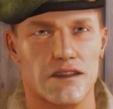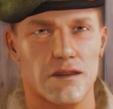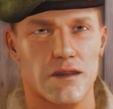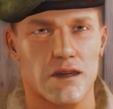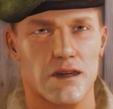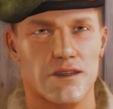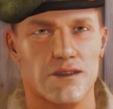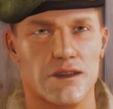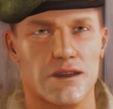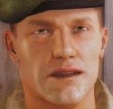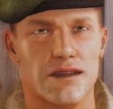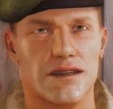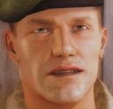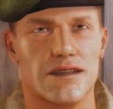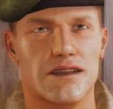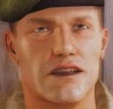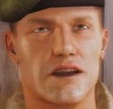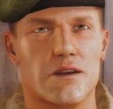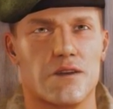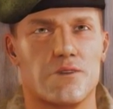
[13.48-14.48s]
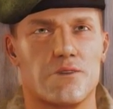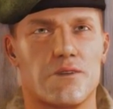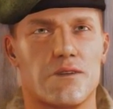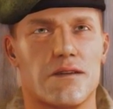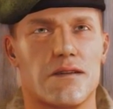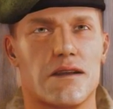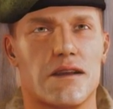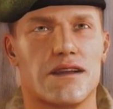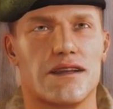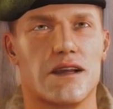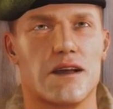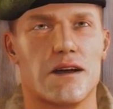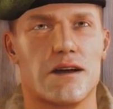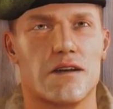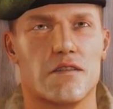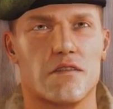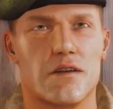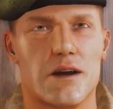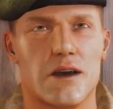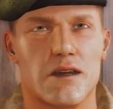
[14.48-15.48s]
the N C R is the greatest
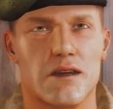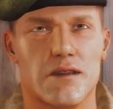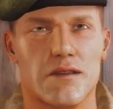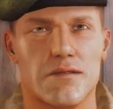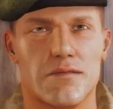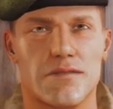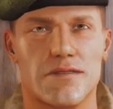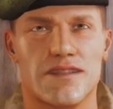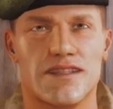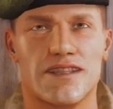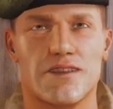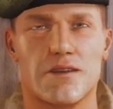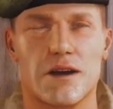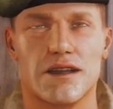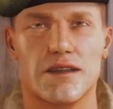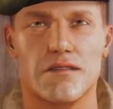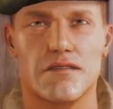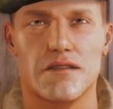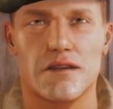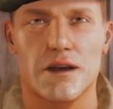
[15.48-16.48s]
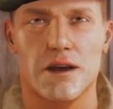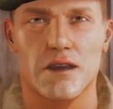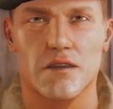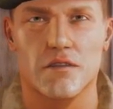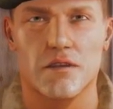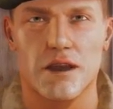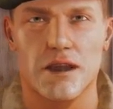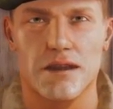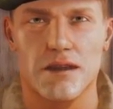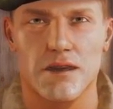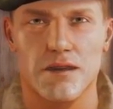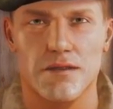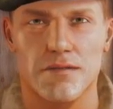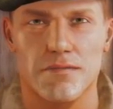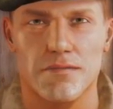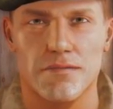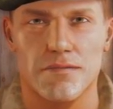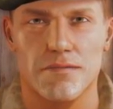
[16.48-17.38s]
nation currently functioning.